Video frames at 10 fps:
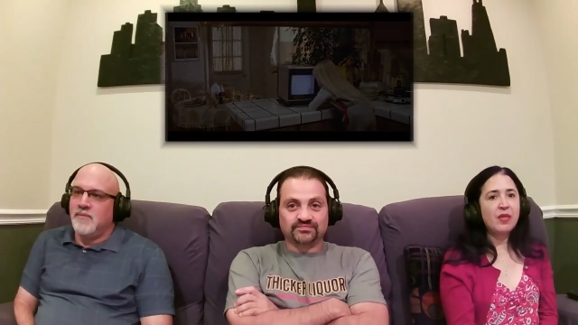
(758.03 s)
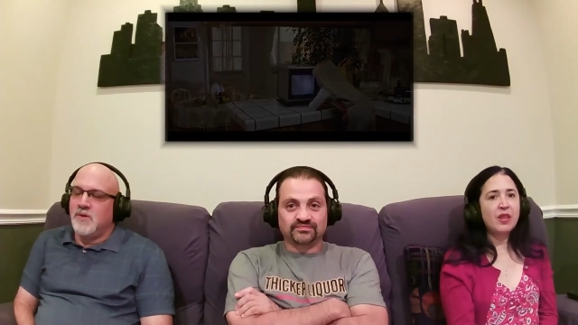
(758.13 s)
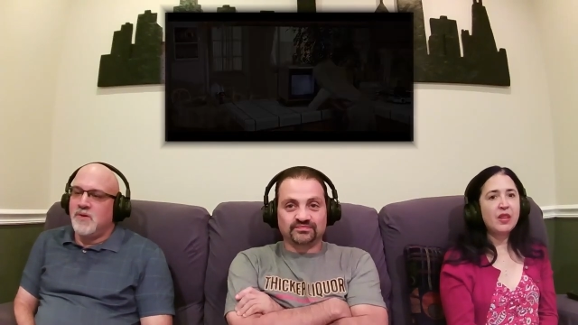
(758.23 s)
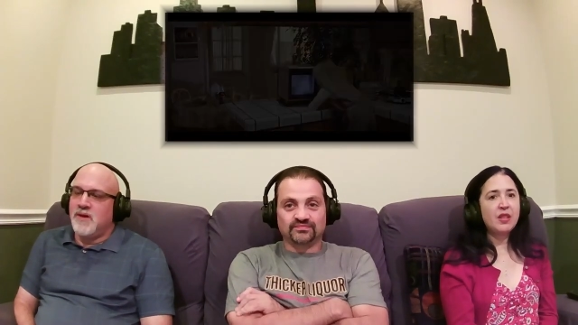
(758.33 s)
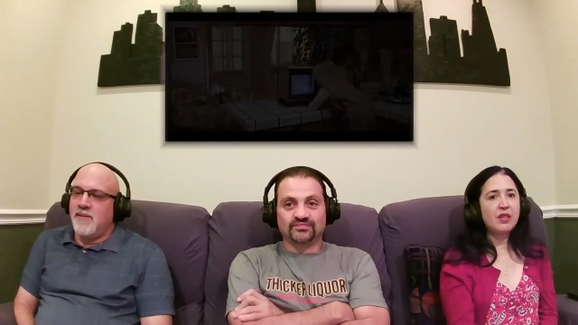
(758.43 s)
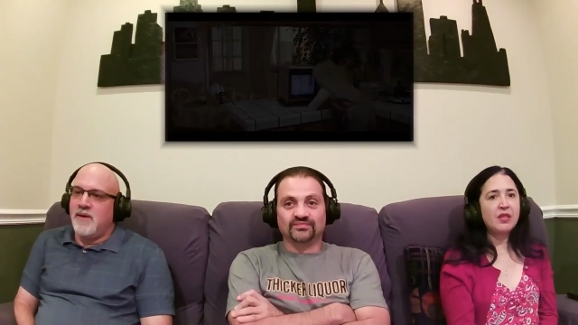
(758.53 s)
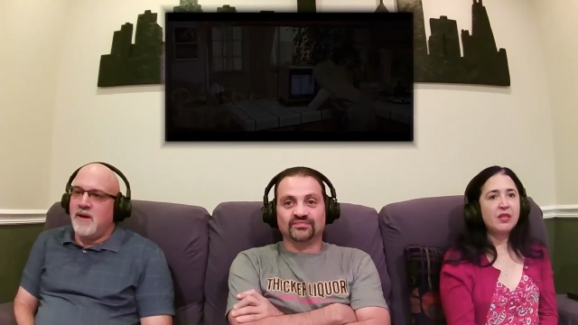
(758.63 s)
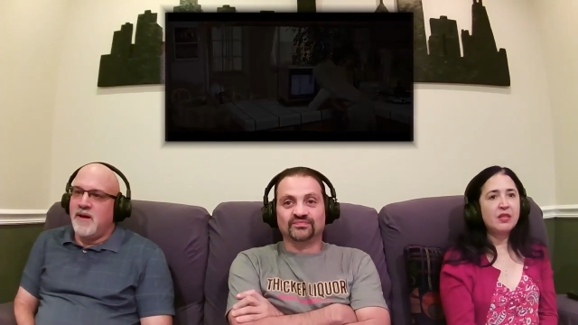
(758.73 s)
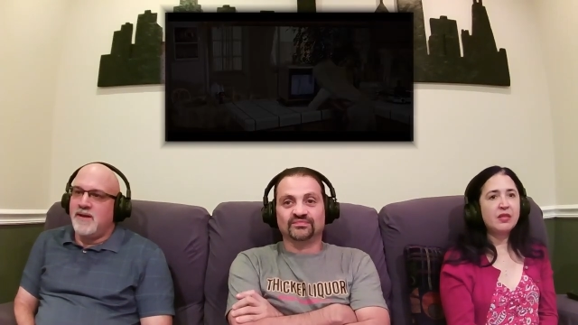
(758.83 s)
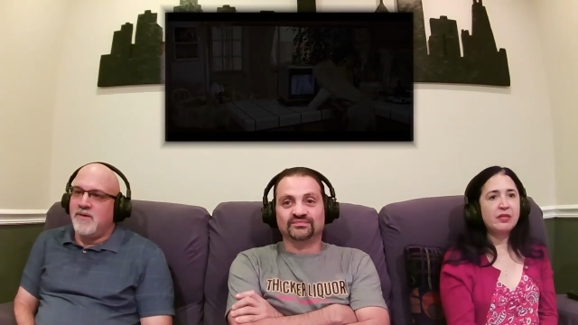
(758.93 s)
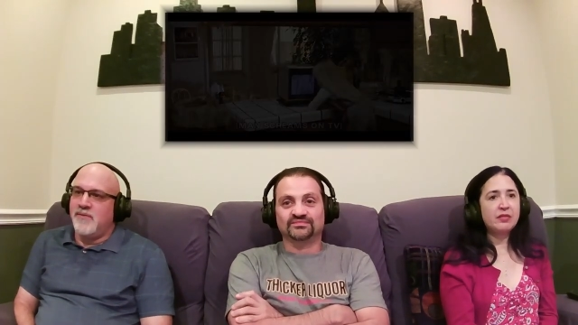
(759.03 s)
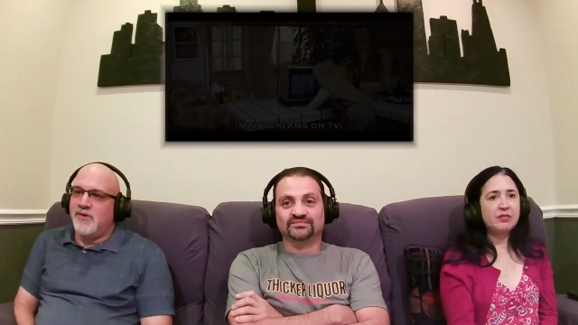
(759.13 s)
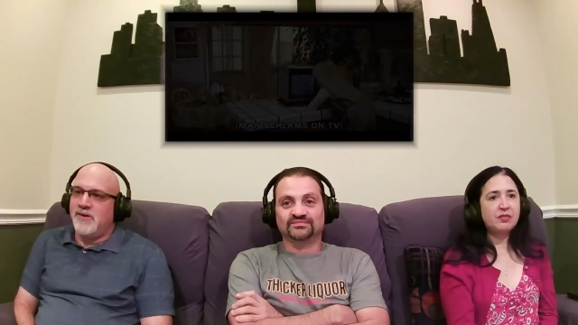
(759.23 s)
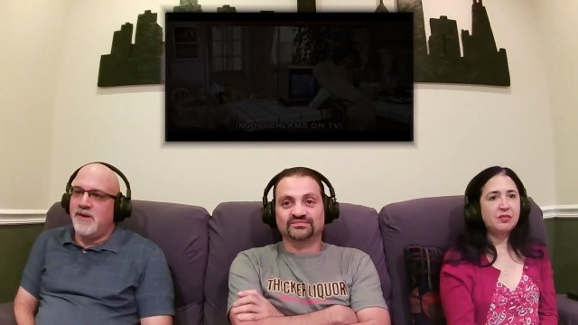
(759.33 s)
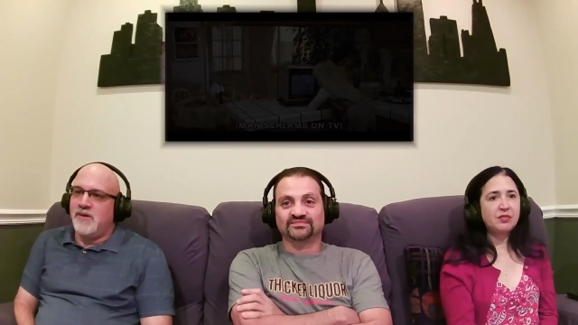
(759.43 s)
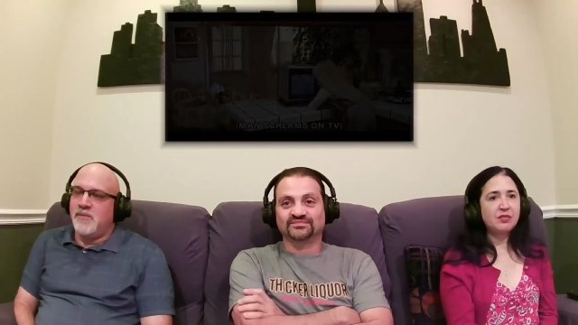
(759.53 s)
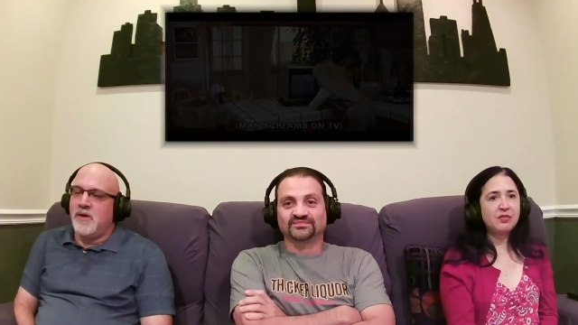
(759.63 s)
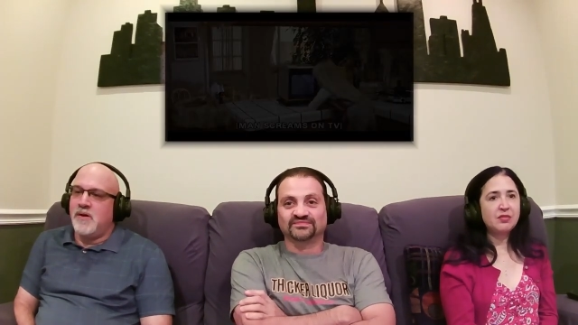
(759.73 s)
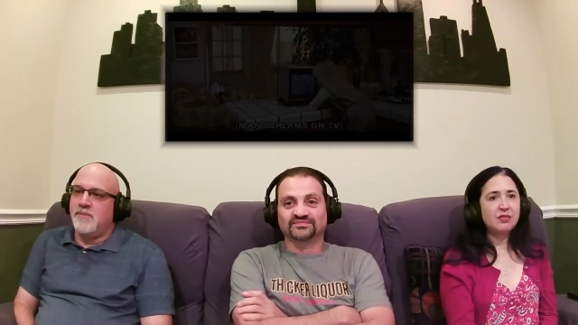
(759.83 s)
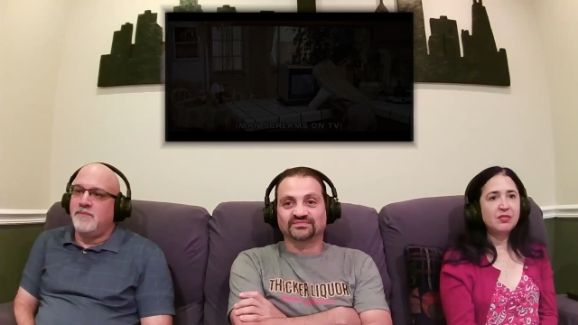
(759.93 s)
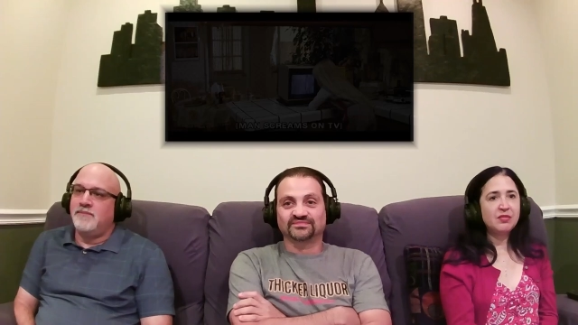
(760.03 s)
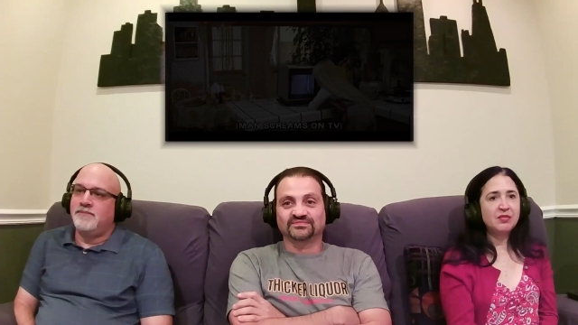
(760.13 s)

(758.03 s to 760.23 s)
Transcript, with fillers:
Speaker 1: was having a nice conversation, Mom.